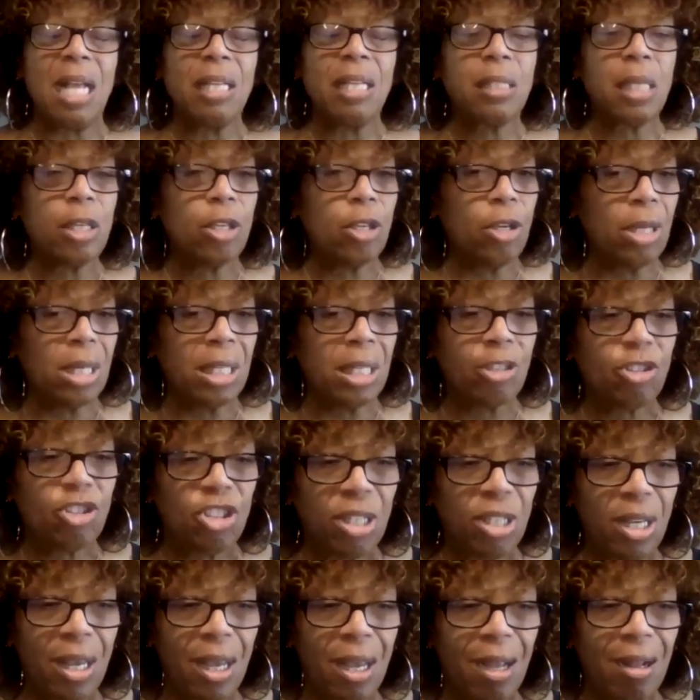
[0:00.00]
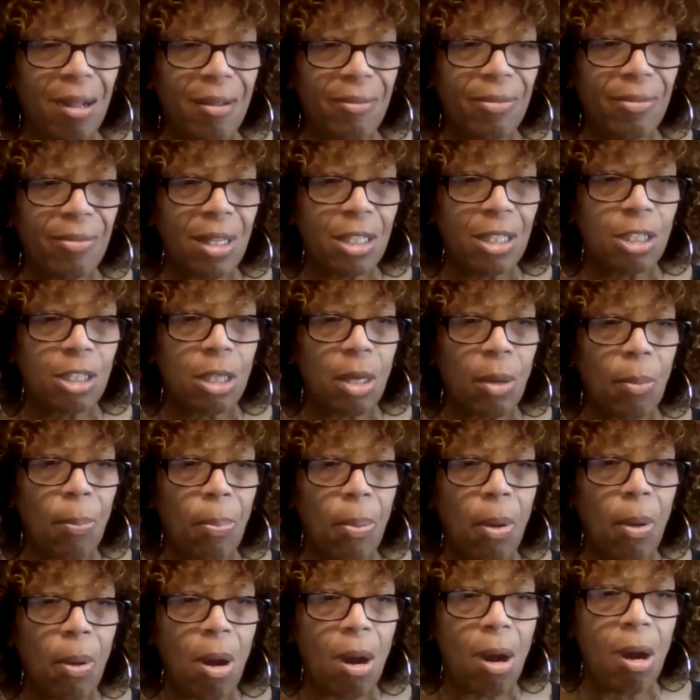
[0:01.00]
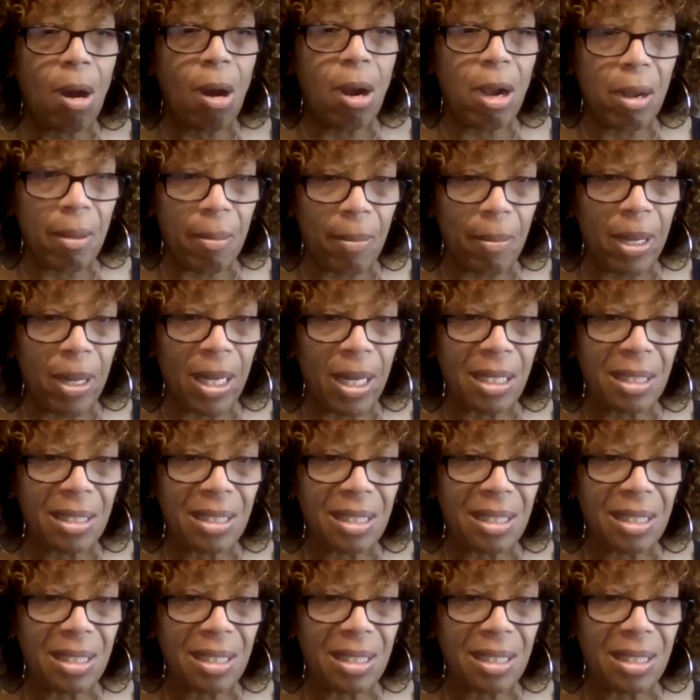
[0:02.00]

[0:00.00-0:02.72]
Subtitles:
I said, you're the chair of the department.